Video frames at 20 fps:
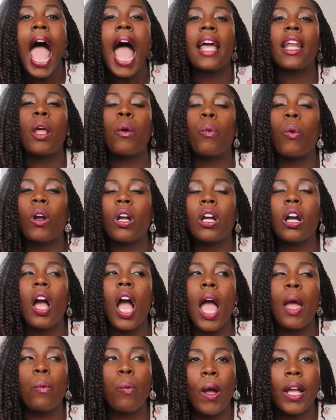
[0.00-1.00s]
And I work,
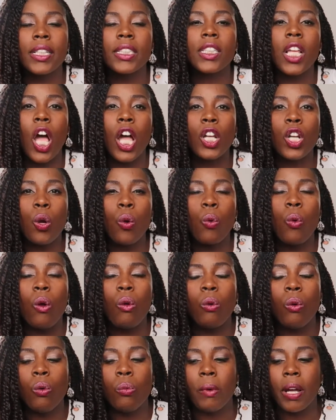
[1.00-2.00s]
I went on a,
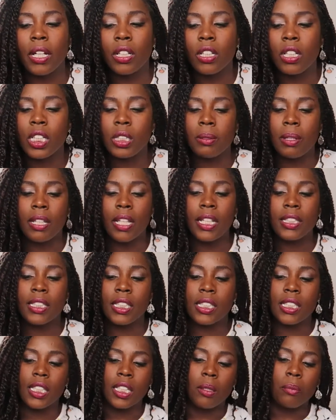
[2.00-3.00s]
oh my goodness, my legs
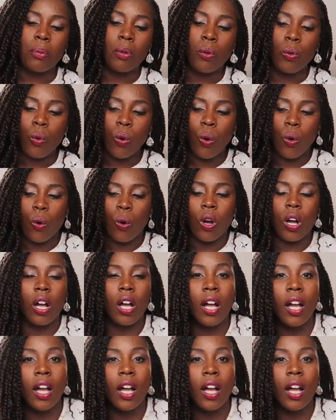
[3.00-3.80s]
asleep. Whew.